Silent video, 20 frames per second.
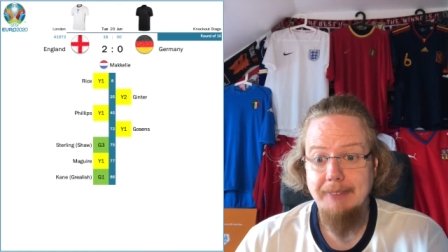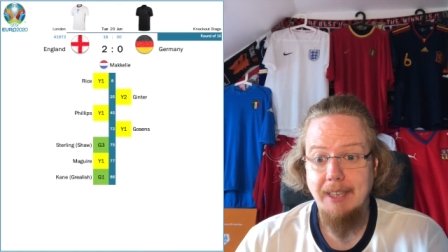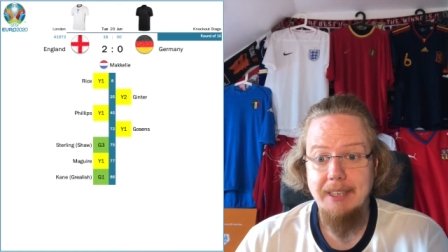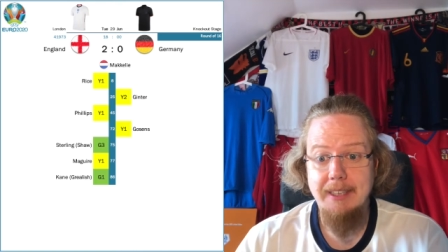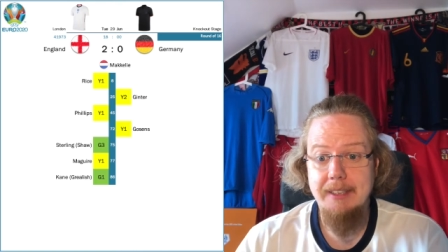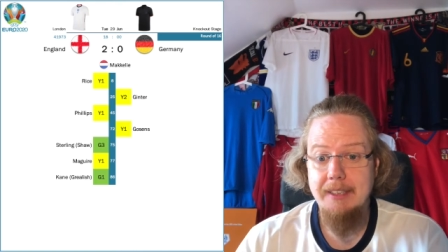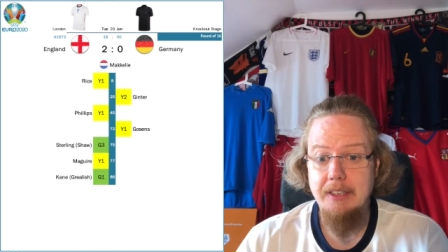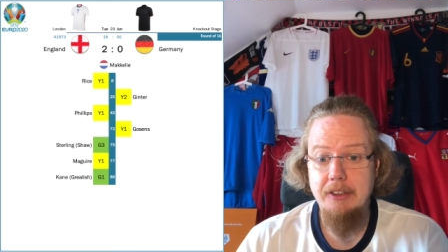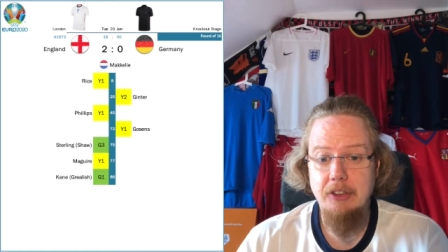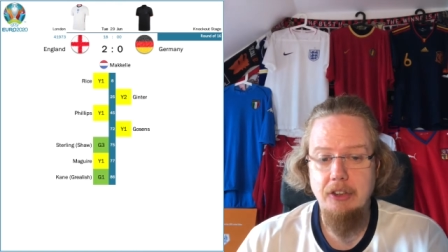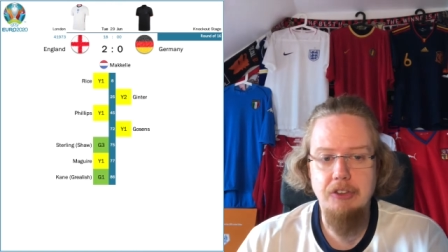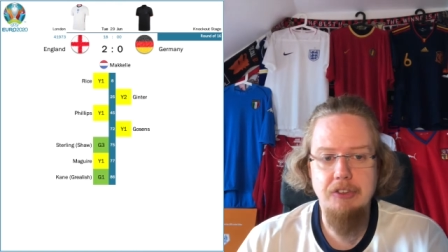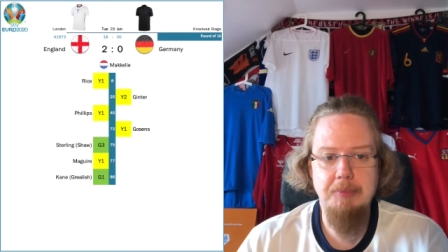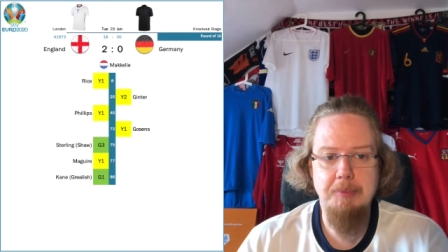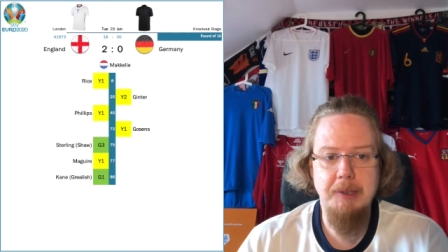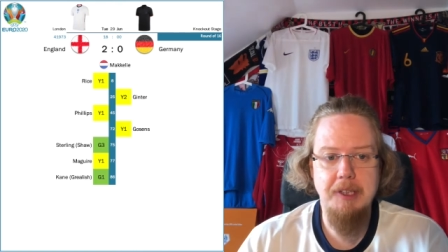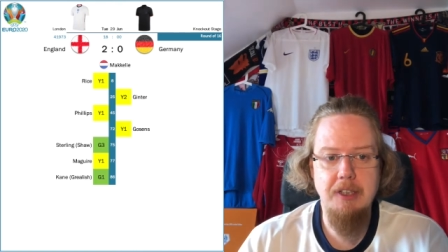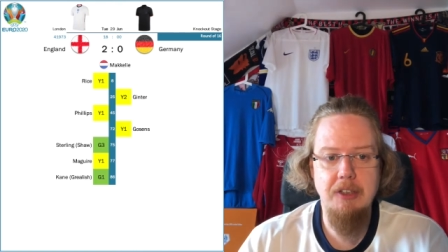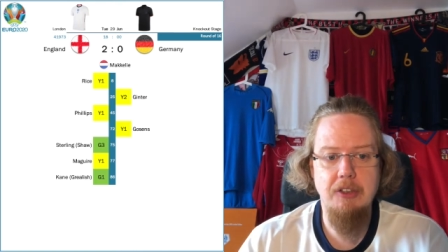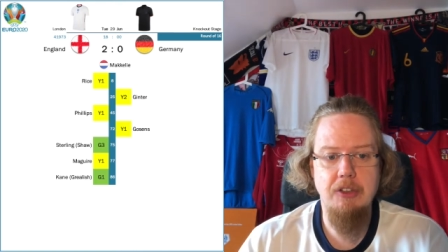It did not
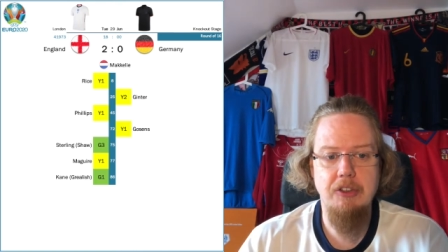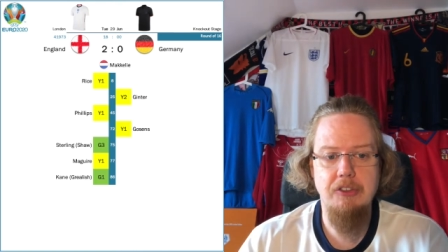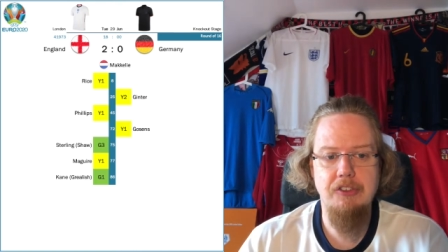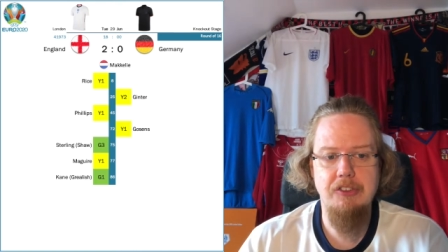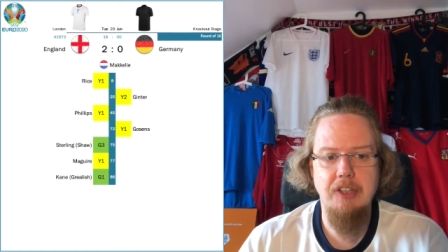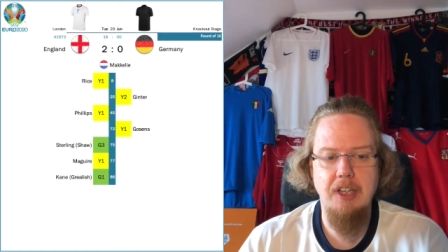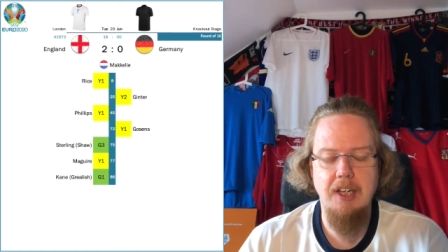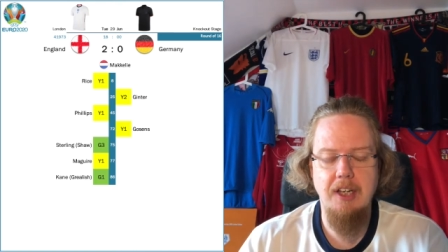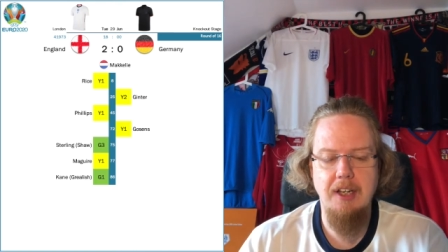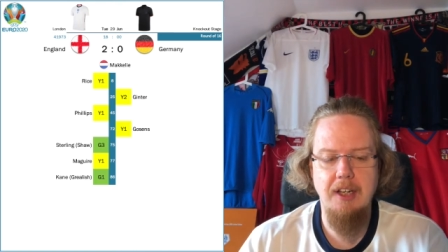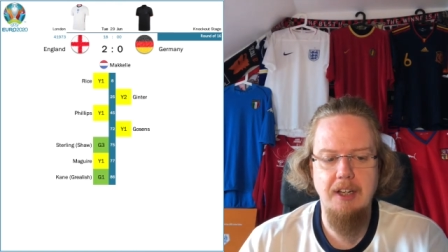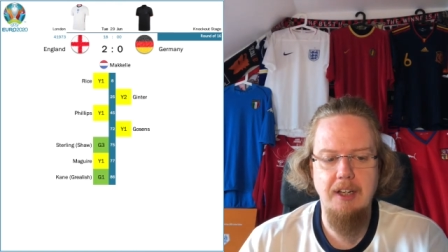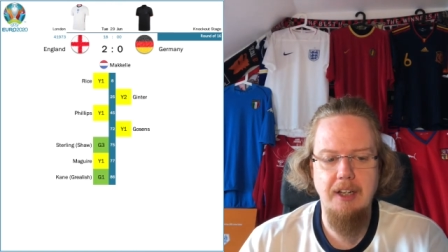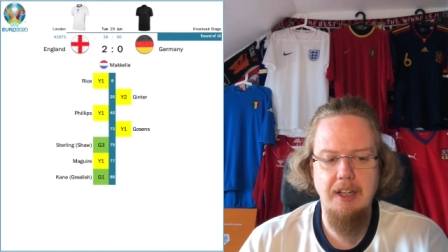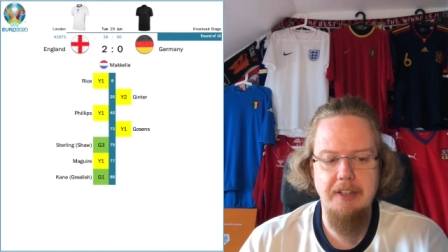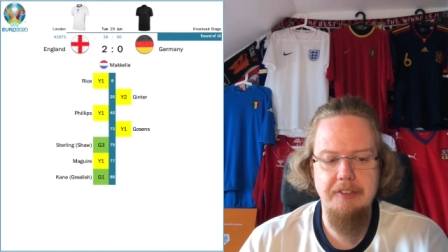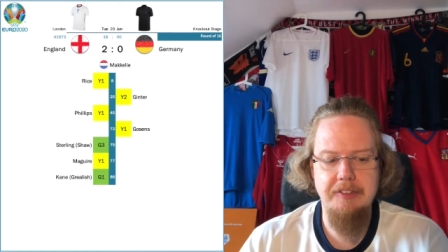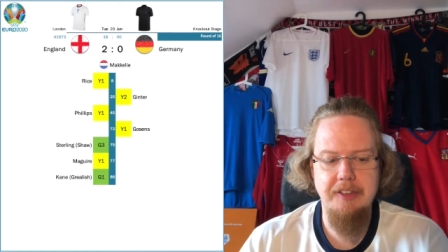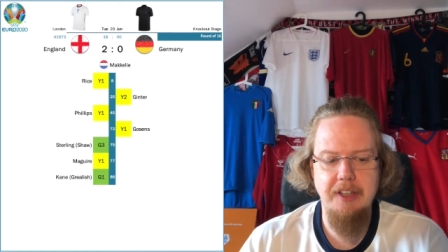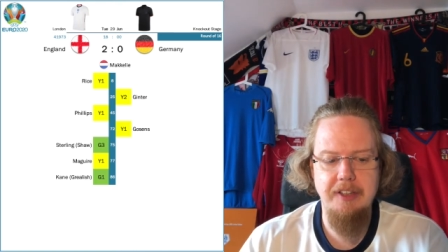because, uh,
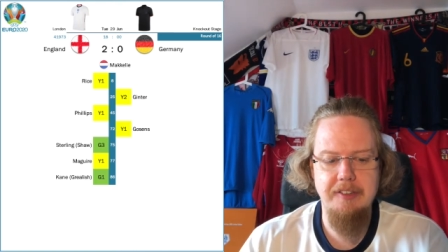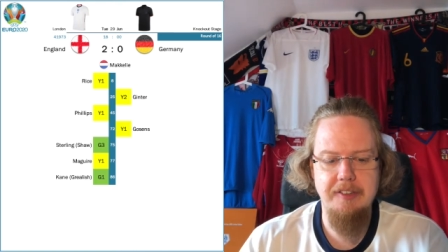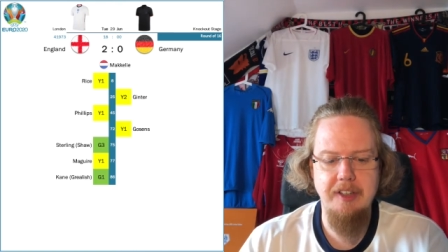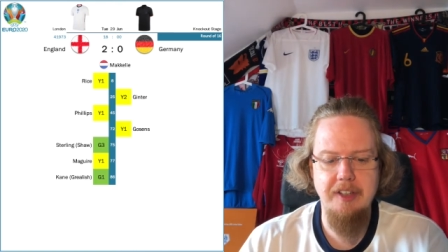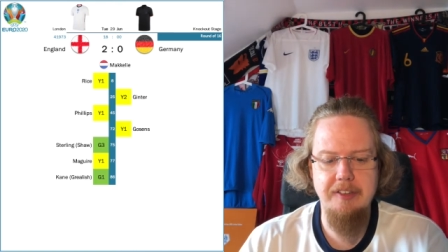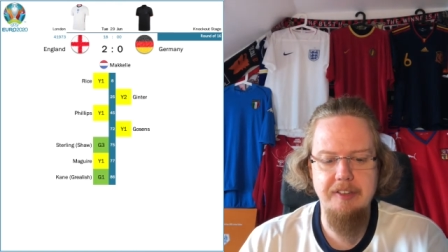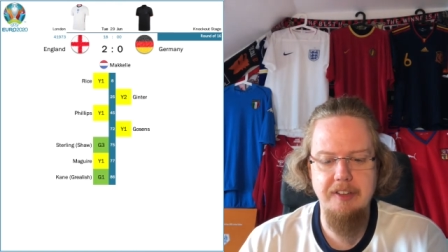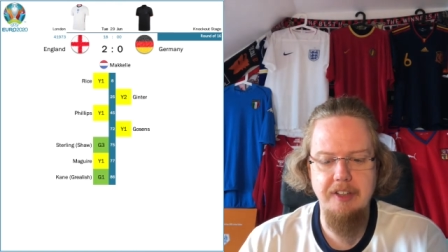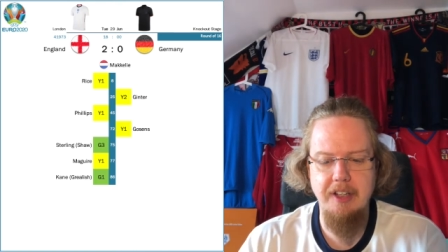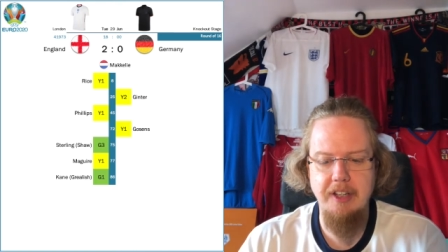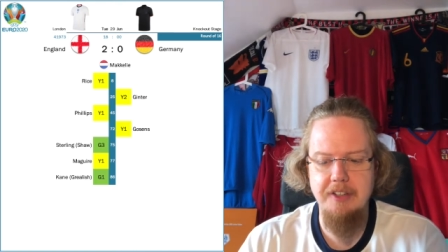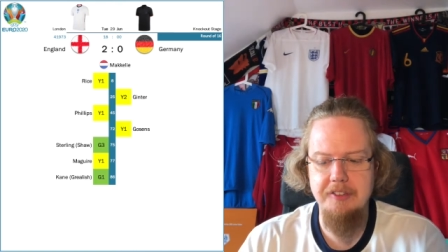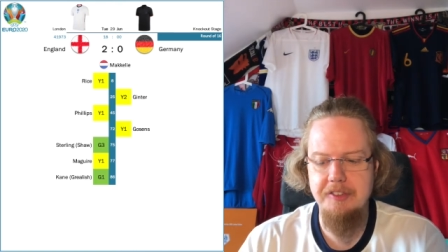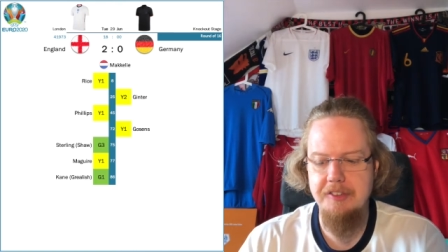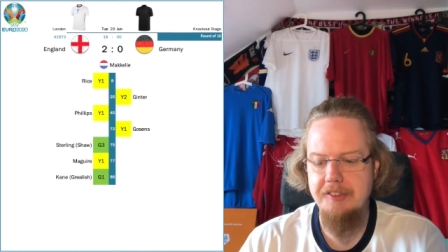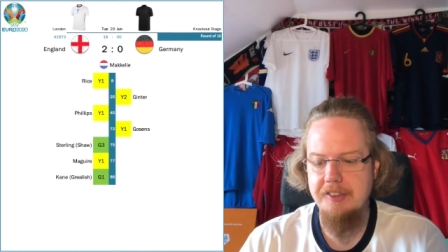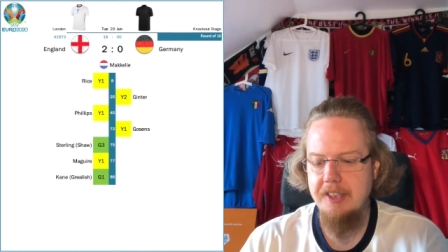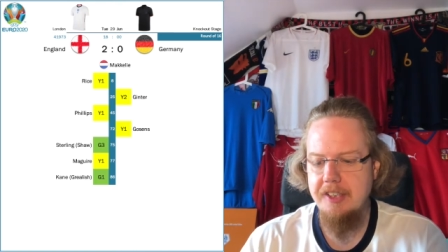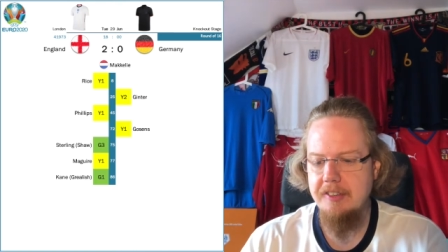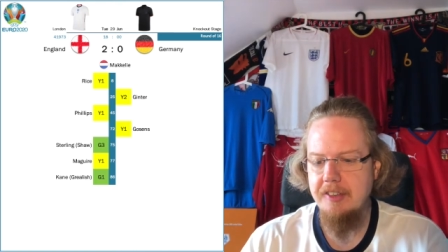as, as, as, as
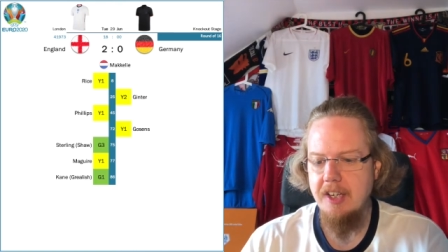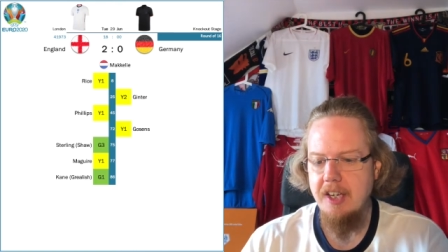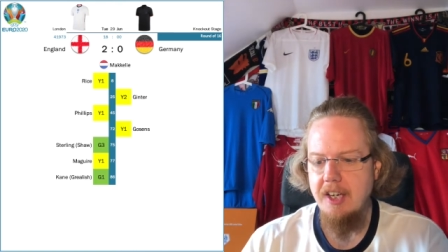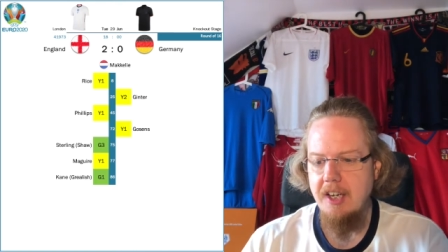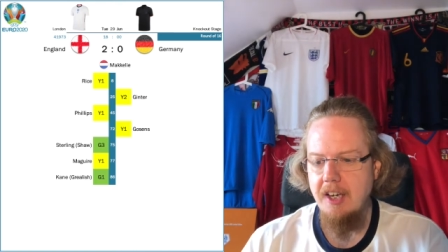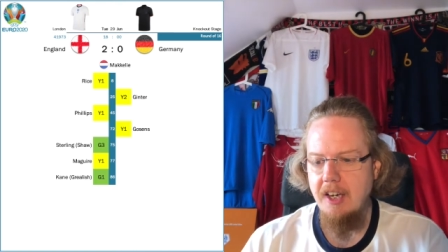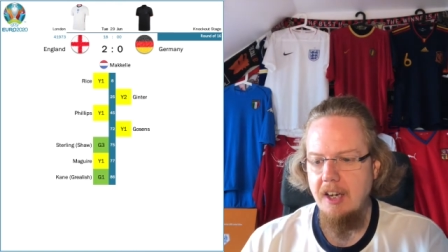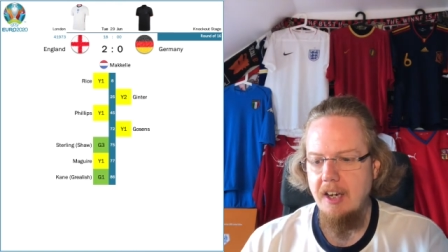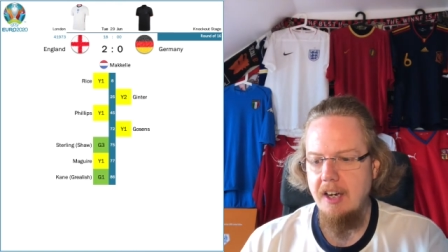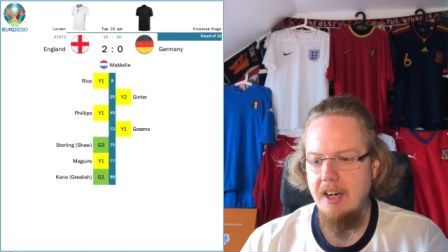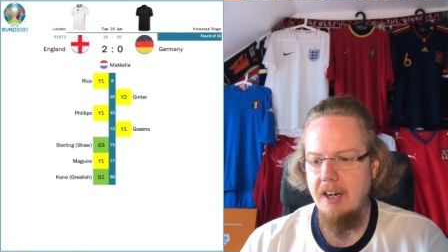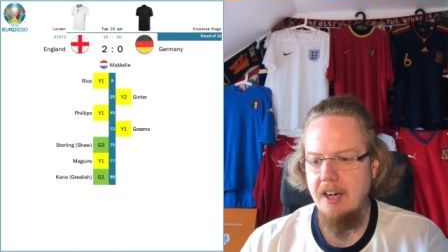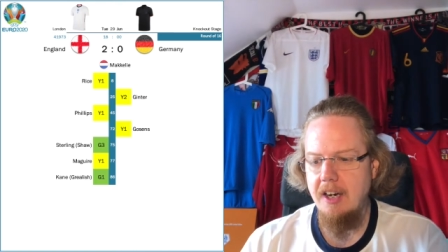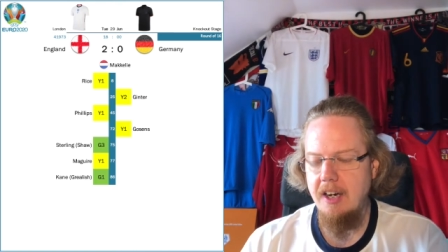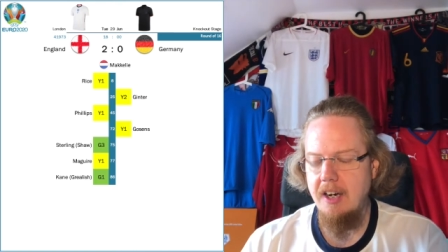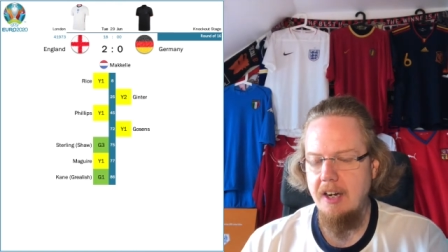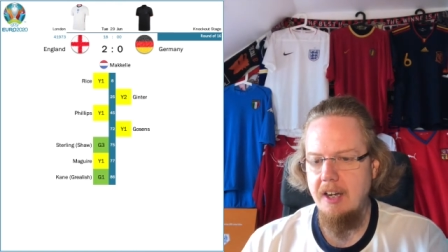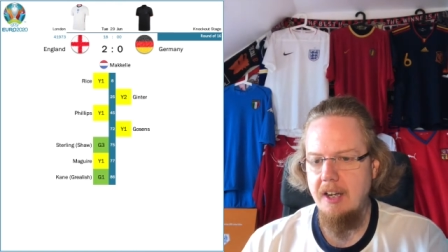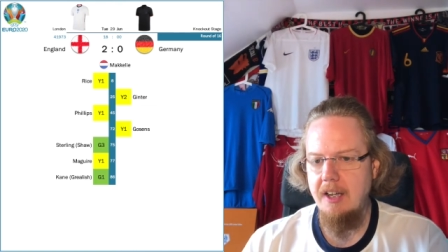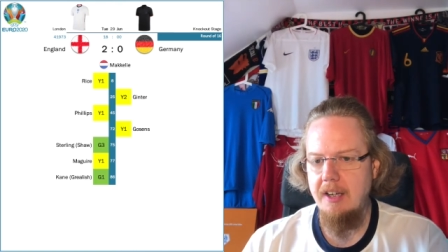I said,
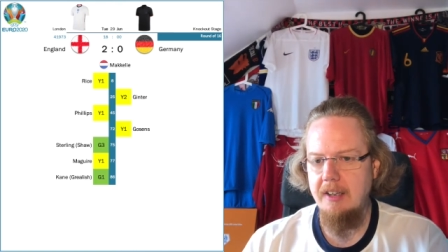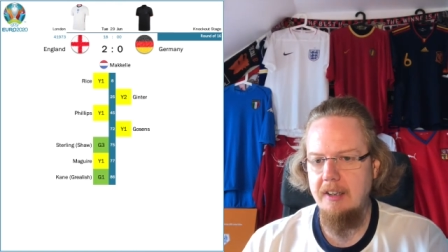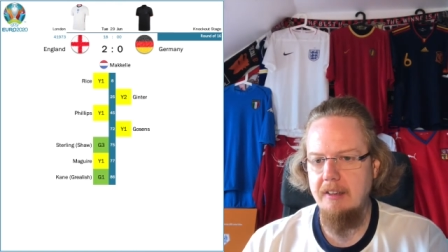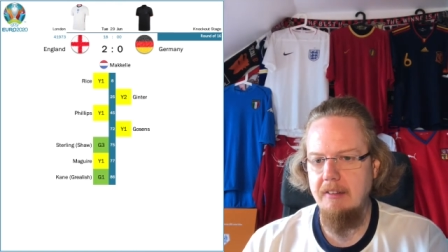uh,